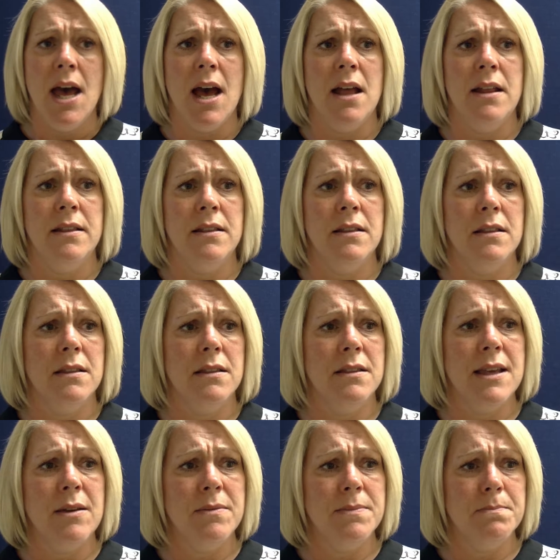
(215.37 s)
and
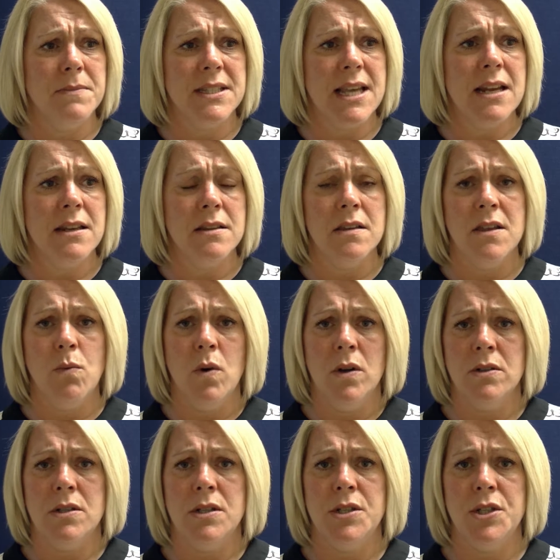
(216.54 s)
they said that they
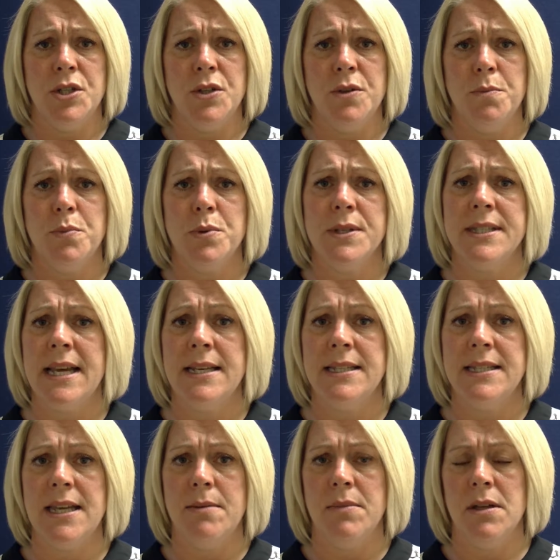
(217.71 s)
wanted to
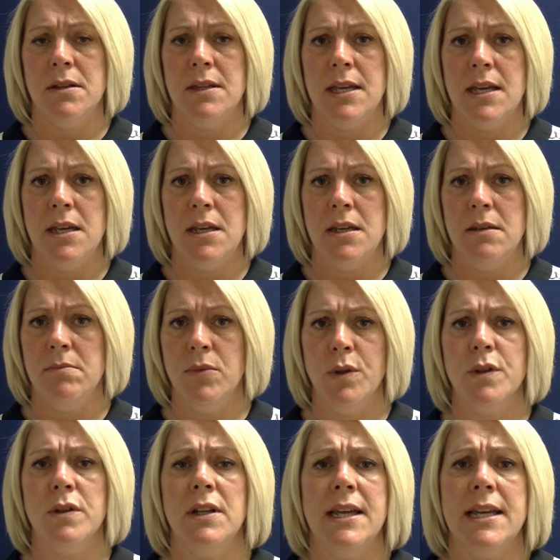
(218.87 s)
present him at the
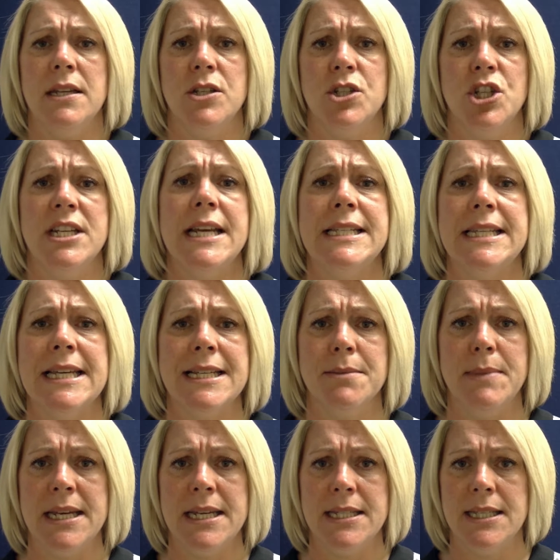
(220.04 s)
monthly genetics
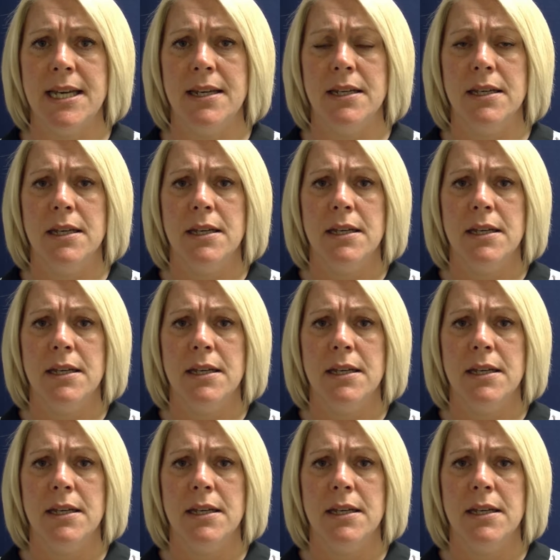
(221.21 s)
meeting.